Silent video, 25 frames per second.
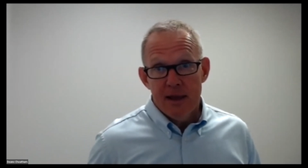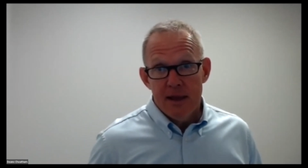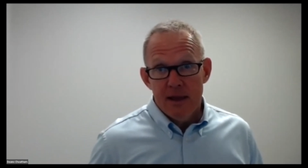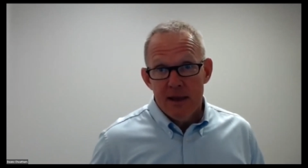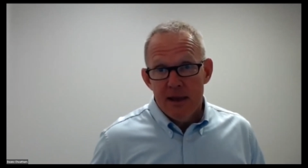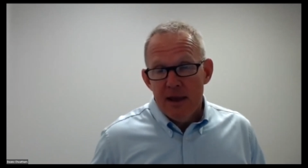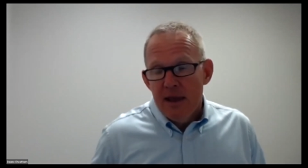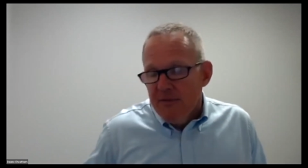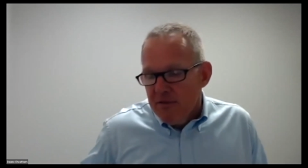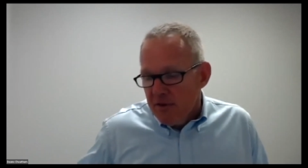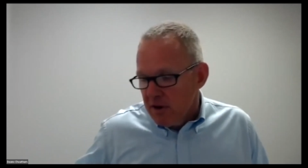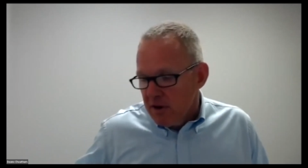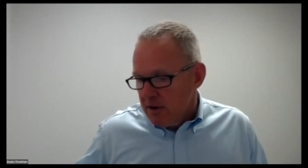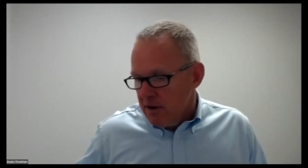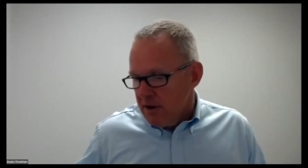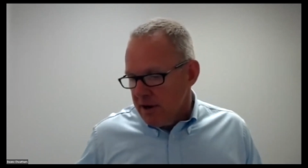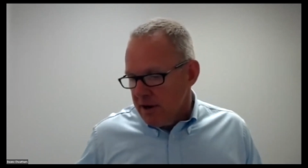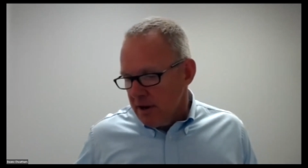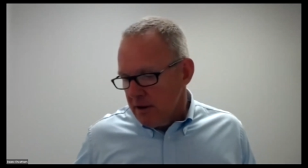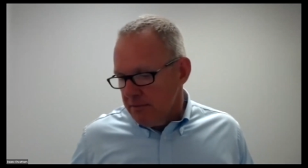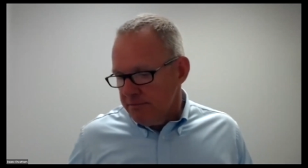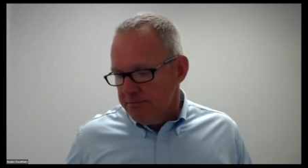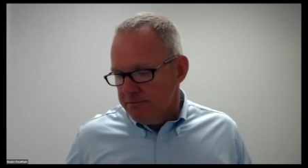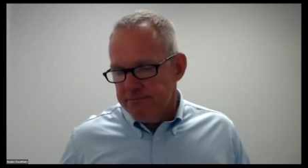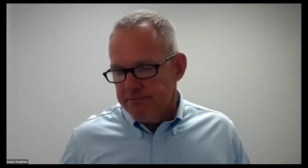
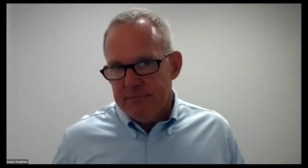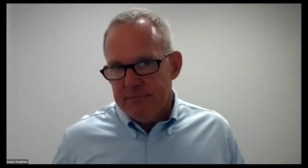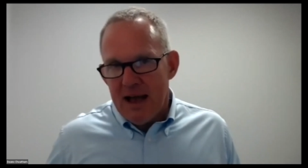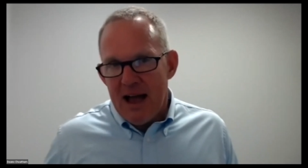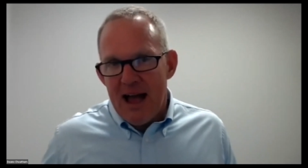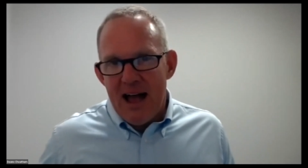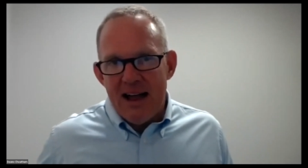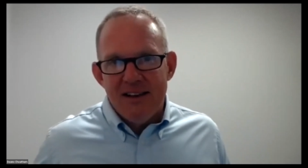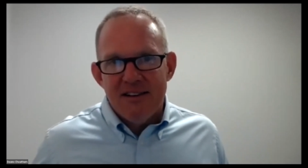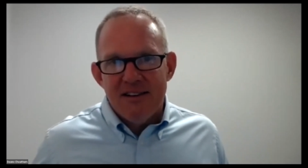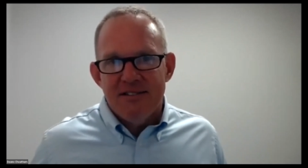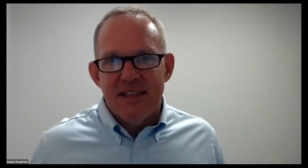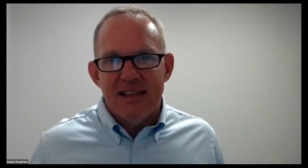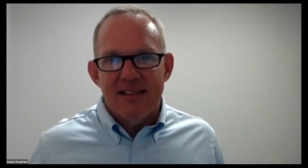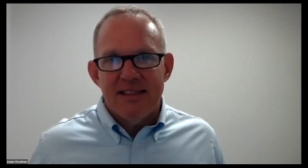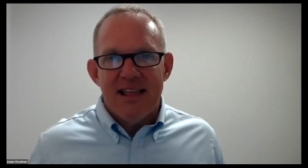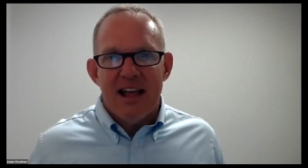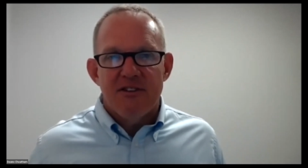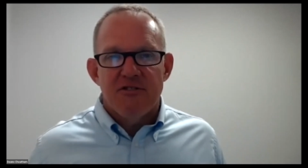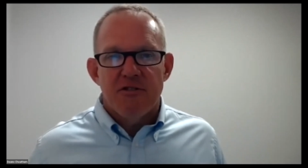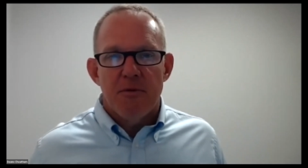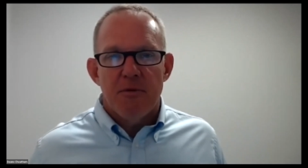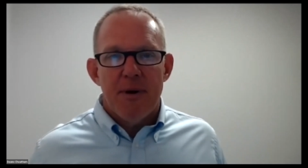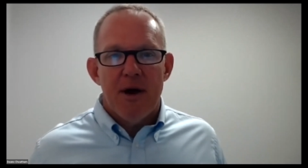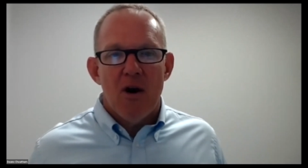Even, I just think
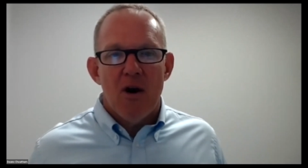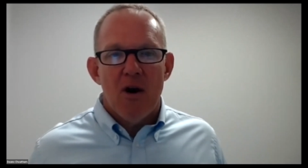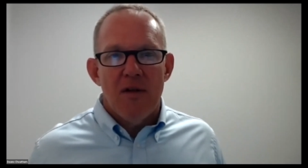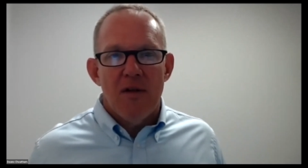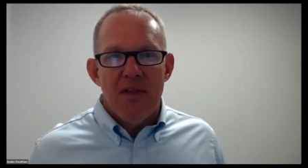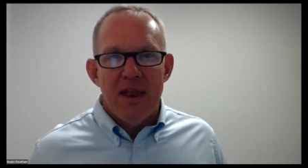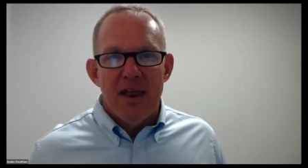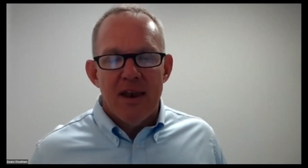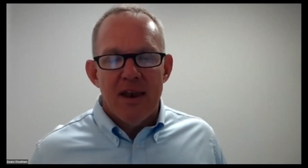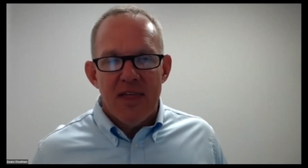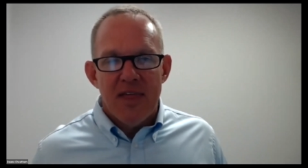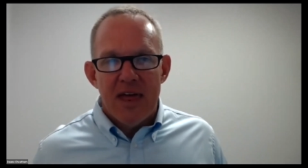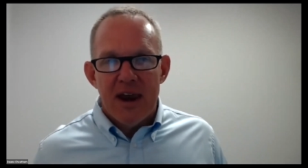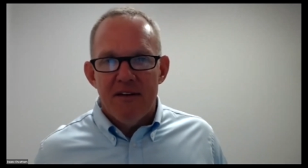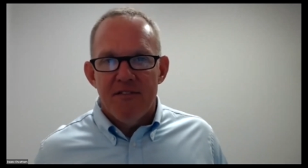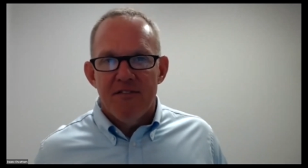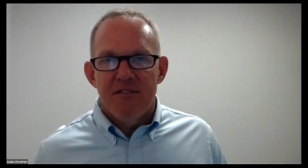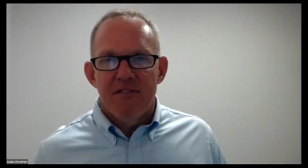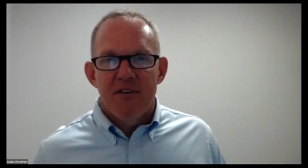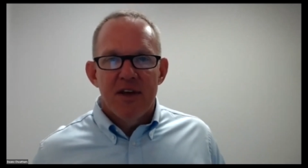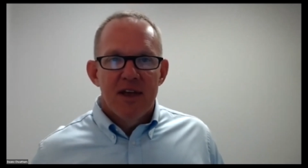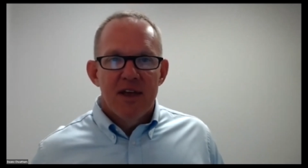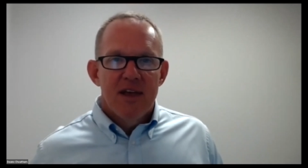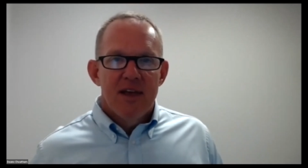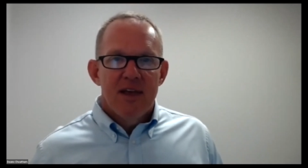that's a better, and then if,
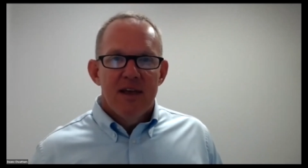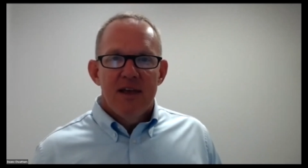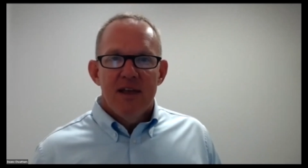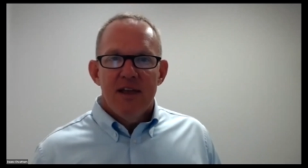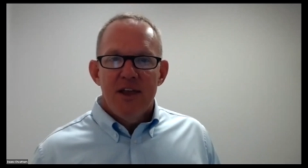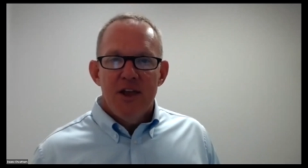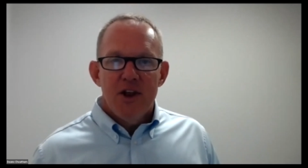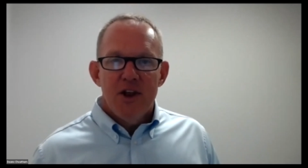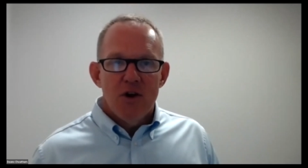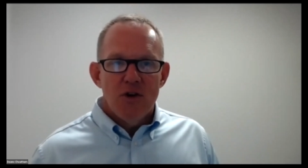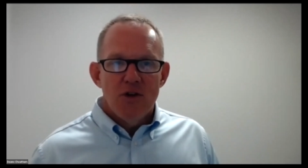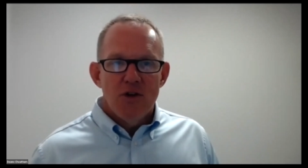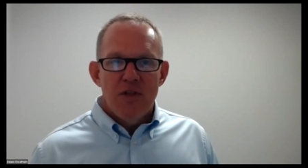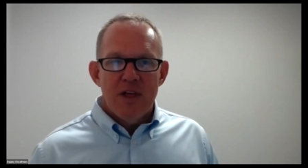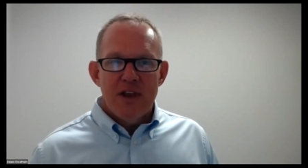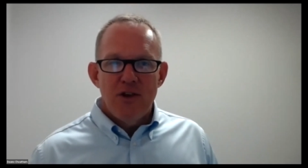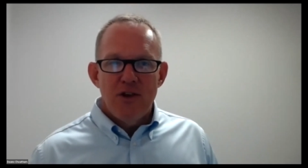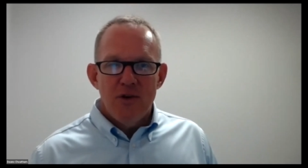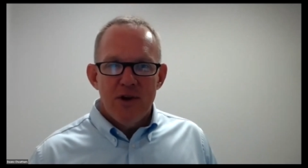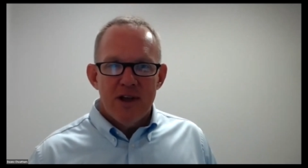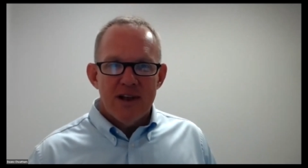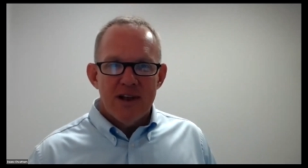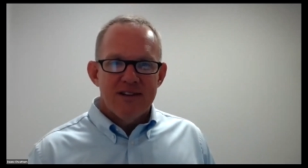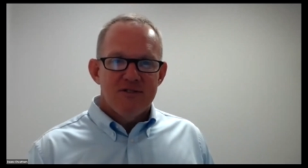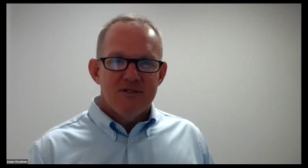then you
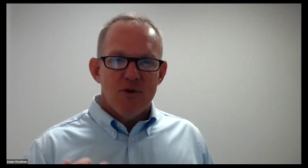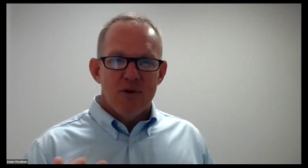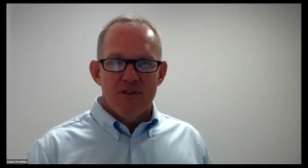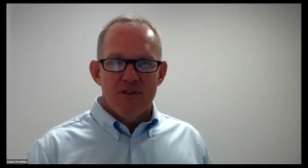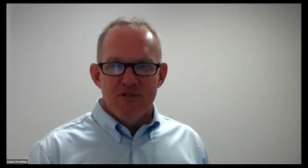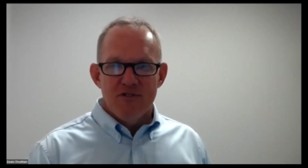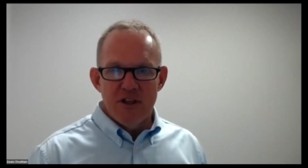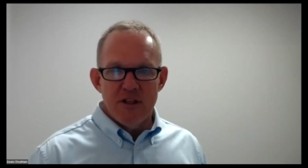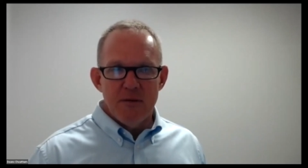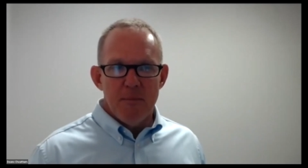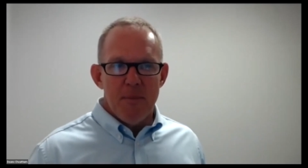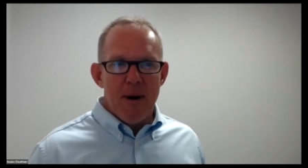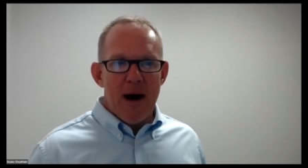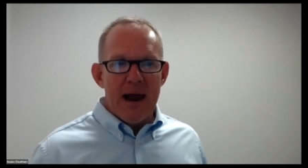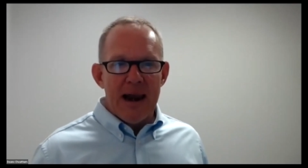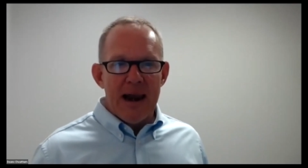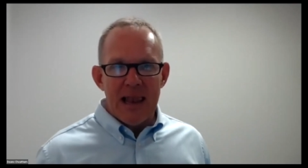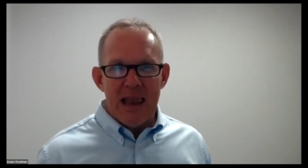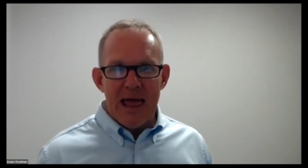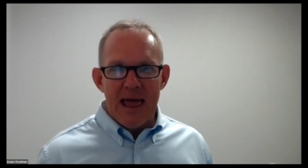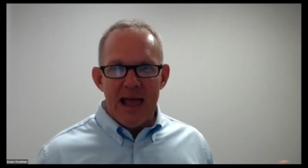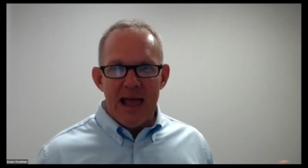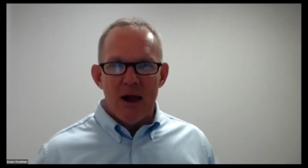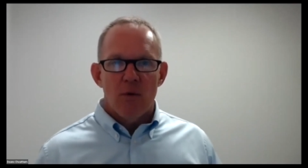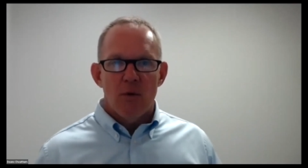can sort of see the body
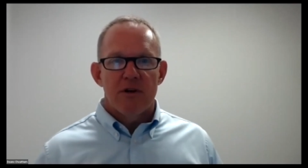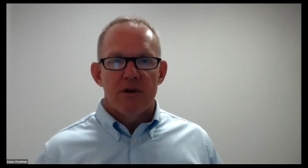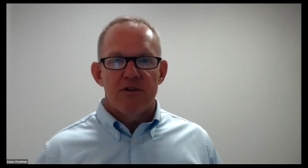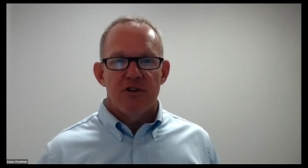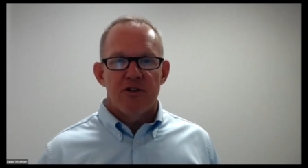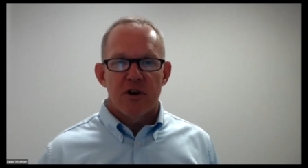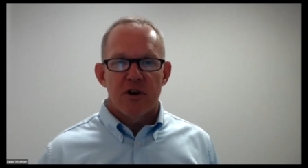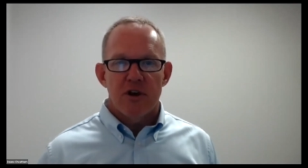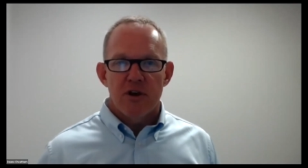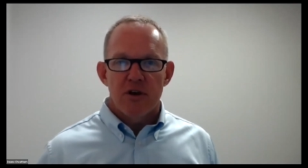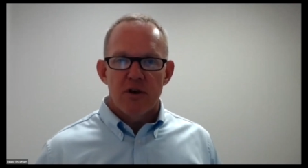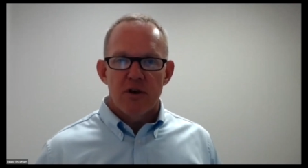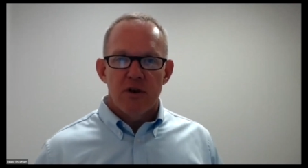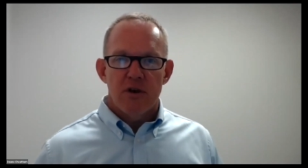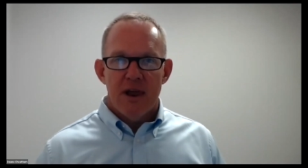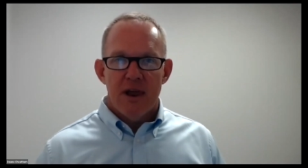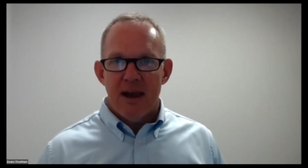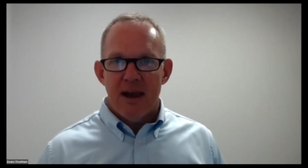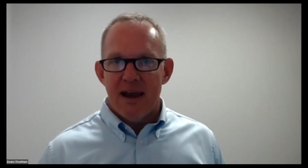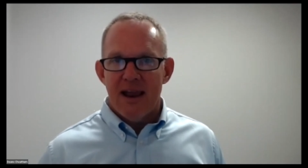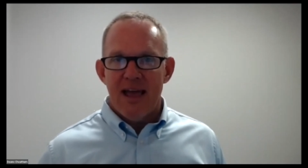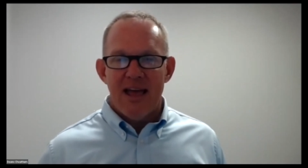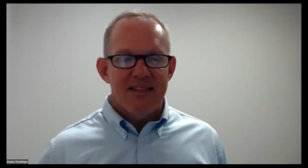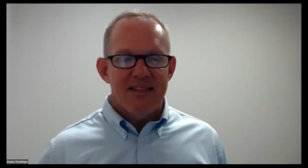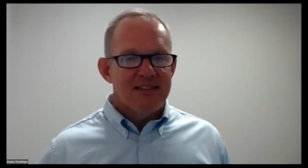language, and
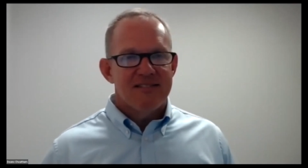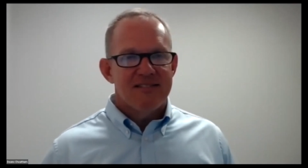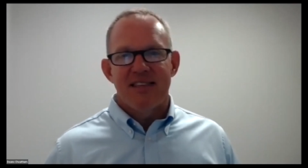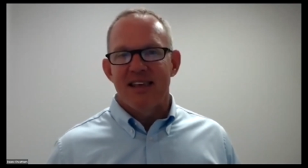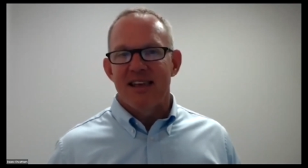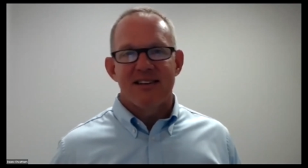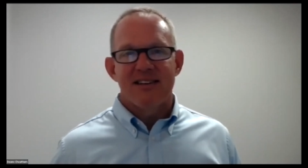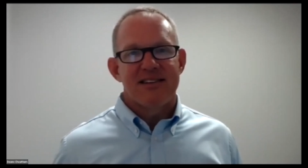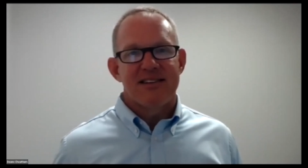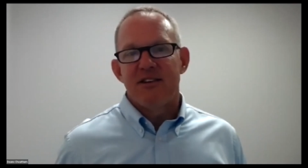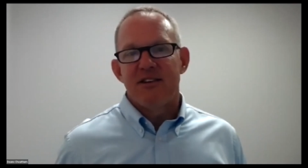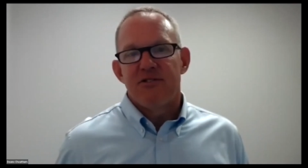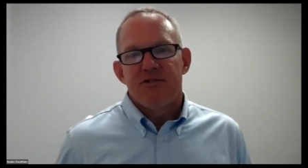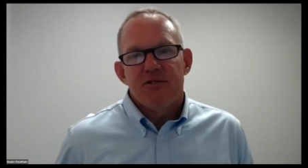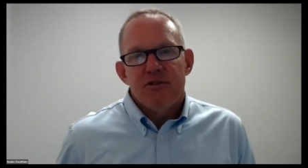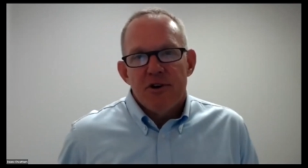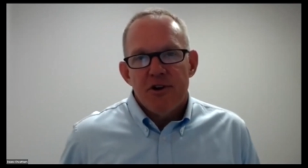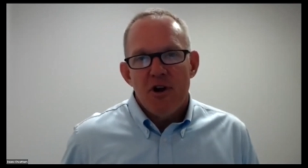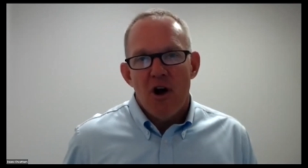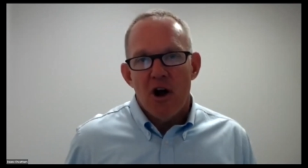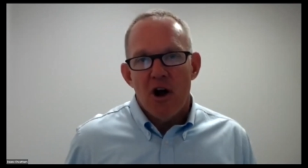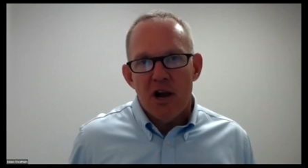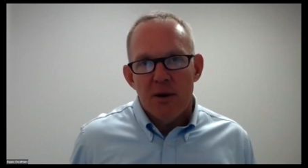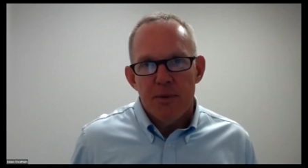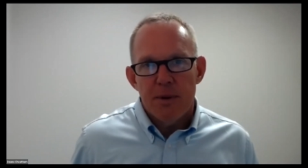I just think it's easier to
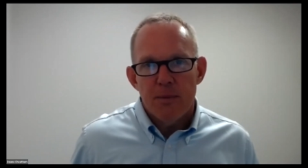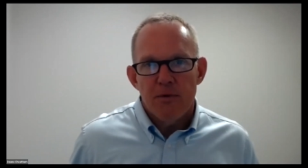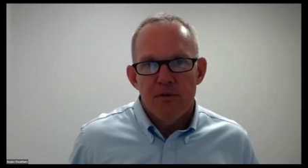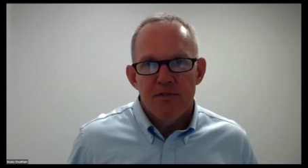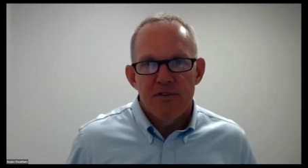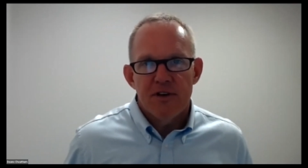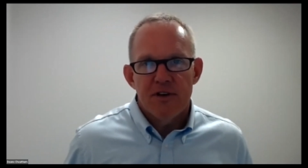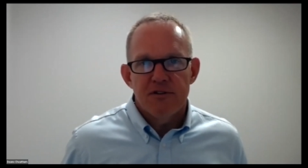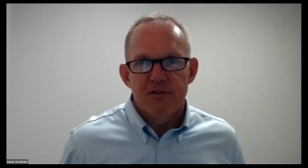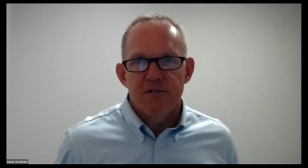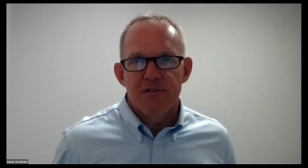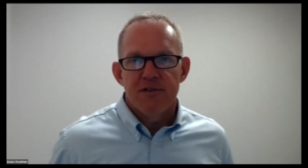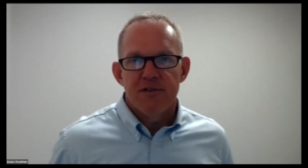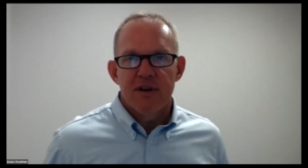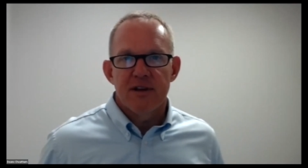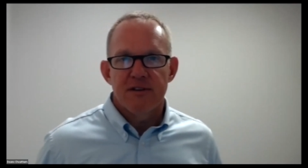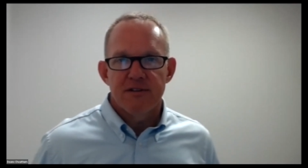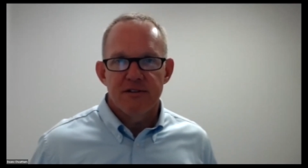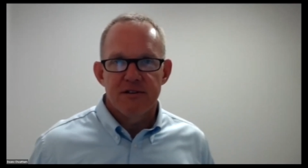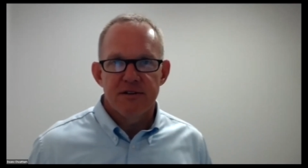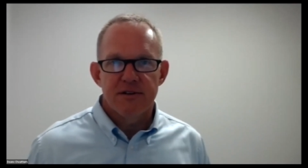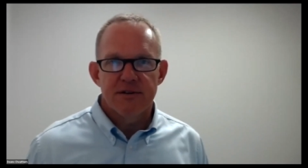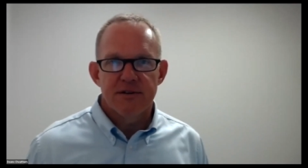talk to people face-to-face.